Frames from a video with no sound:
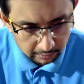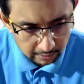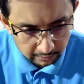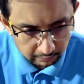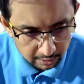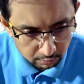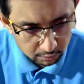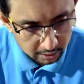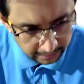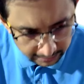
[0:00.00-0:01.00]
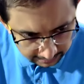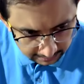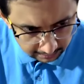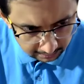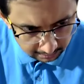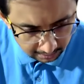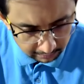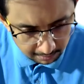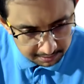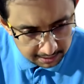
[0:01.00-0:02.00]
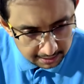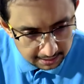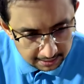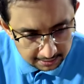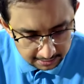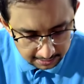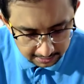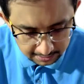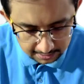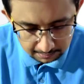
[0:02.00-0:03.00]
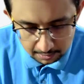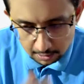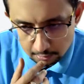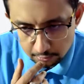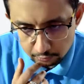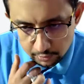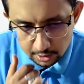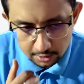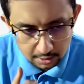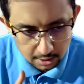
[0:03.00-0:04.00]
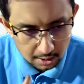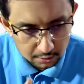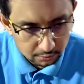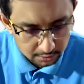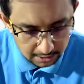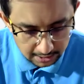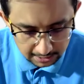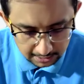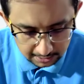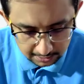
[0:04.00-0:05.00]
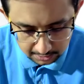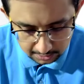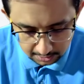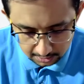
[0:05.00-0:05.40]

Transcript: Even if I don't correct, right? 5 sentences about what I should say is